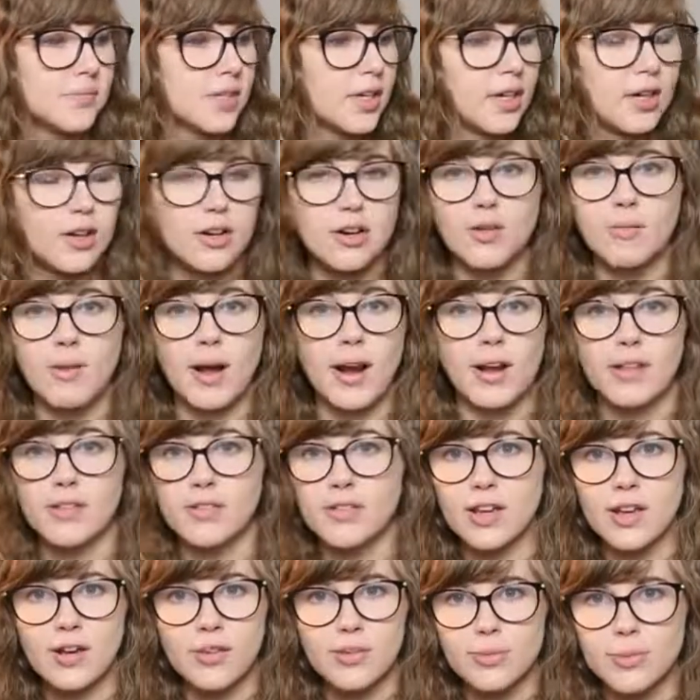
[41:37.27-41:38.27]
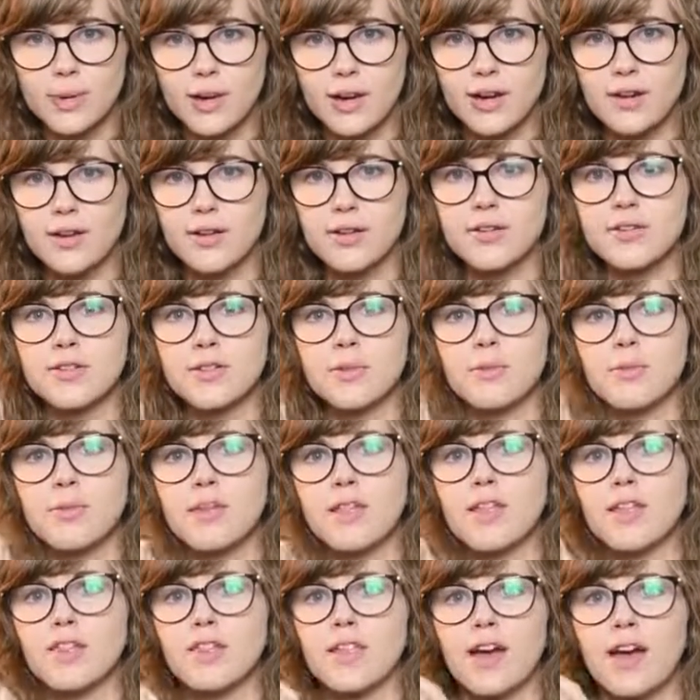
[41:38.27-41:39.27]
chromatic scales better or
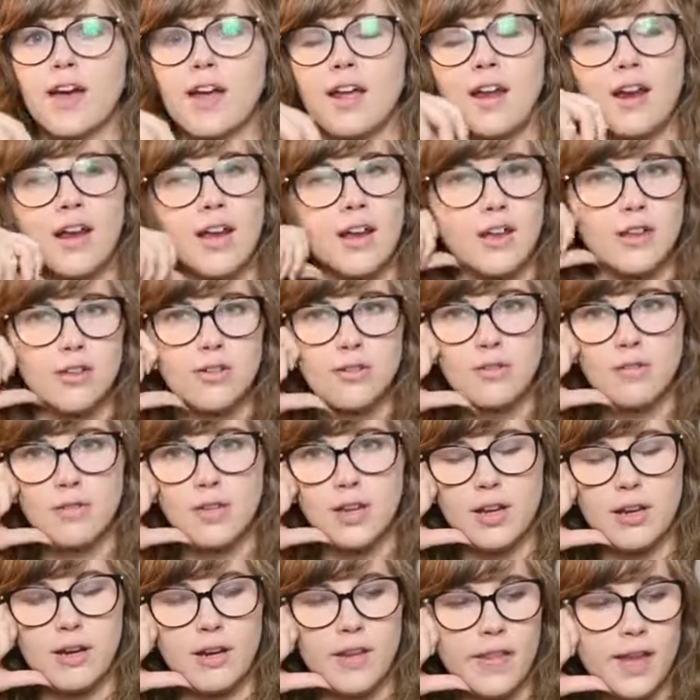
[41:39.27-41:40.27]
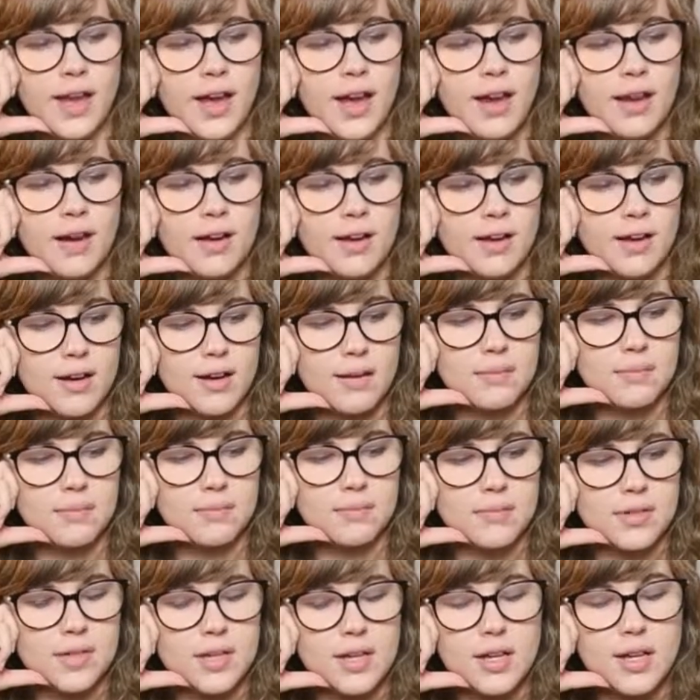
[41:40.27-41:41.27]
something like that, and I could do a video on that.
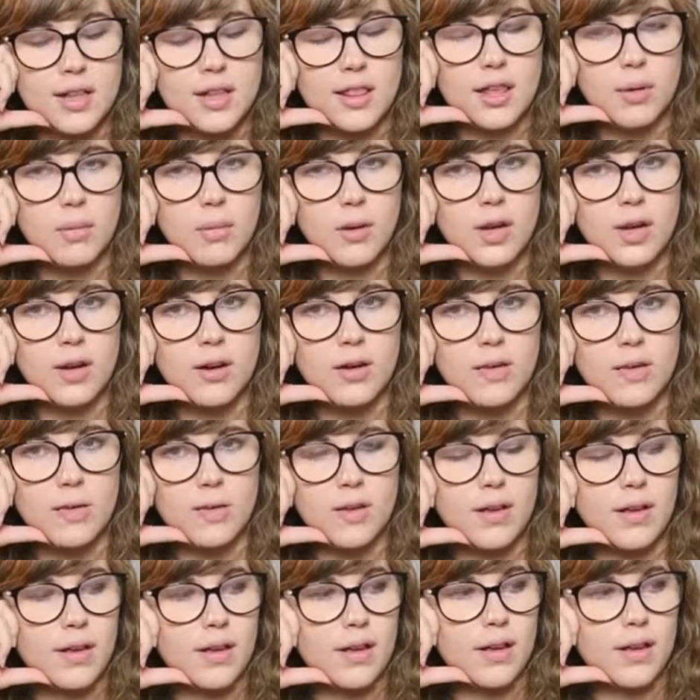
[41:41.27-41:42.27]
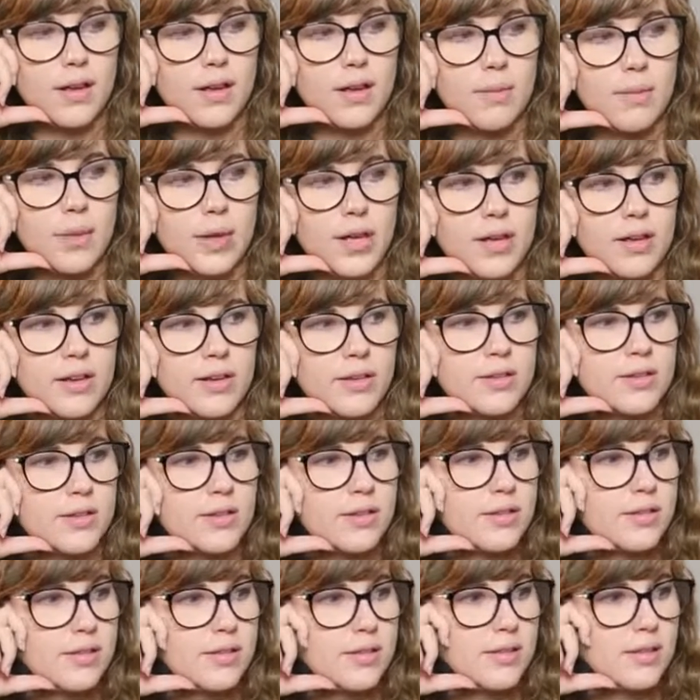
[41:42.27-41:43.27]
Let me know,
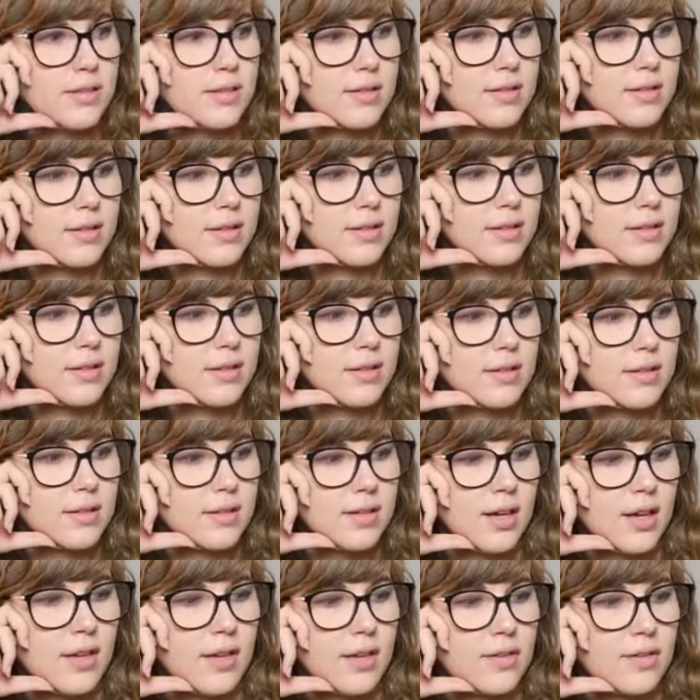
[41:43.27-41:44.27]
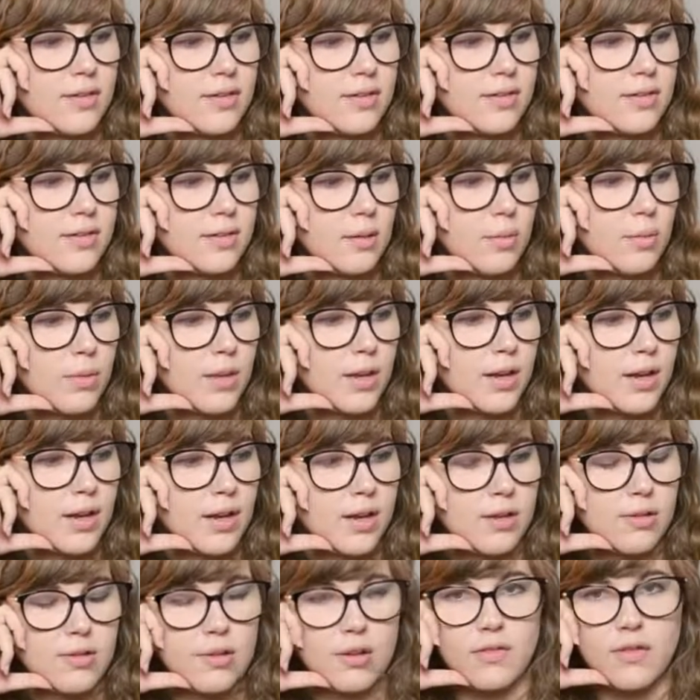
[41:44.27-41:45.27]
because yeah, this is something I
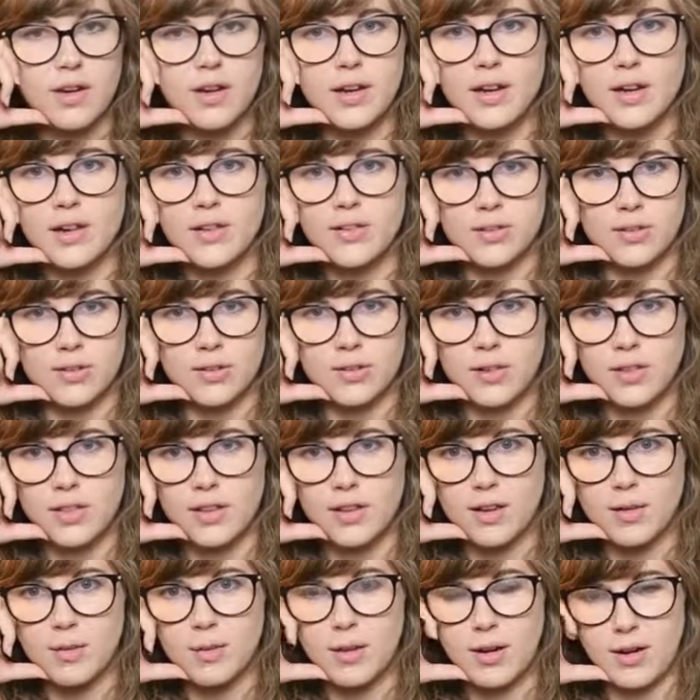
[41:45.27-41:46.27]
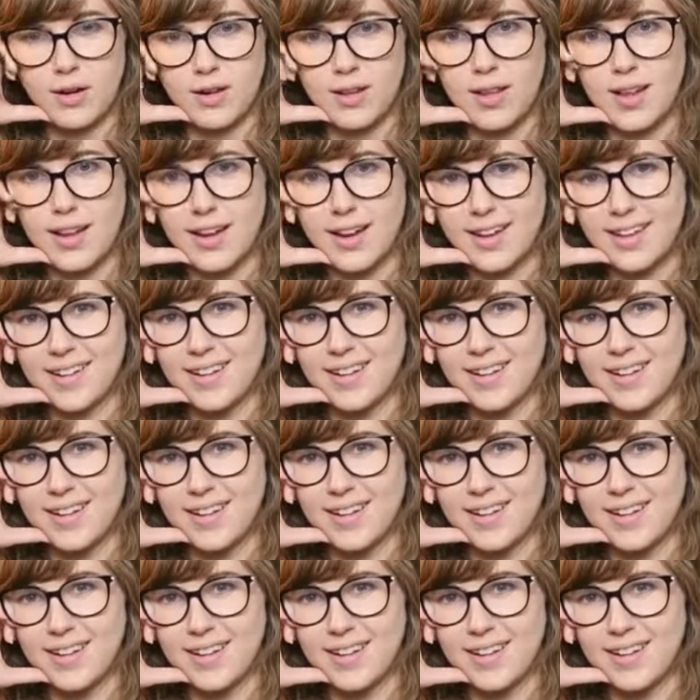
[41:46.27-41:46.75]
do every day, so I think about it a lot.